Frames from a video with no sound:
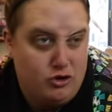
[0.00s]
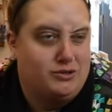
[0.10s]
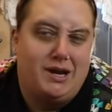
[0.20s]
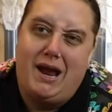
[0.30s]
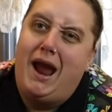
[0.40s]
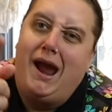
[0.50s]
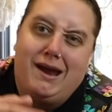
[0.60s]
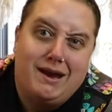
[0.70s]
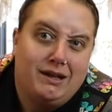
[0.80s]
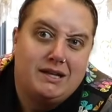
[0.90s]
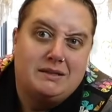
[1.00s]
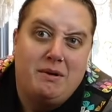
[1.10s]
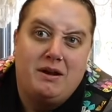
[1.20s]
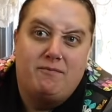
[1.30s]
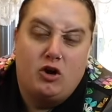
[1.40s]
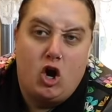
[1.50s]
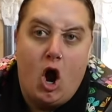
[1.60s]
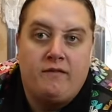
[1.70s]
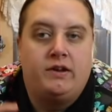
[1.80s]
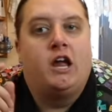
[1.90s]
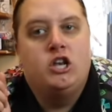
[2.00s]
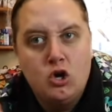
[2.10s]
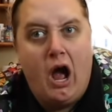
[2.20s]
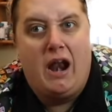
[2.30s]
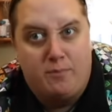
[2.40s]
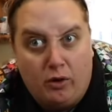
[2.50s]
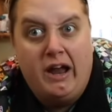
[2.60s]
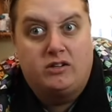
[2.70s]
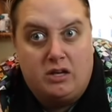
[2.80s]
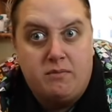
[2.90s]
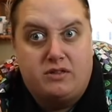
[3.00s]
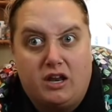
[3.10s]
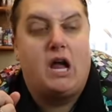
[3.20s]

You say, hey, let's meet up for coffee. And you gotta bring something.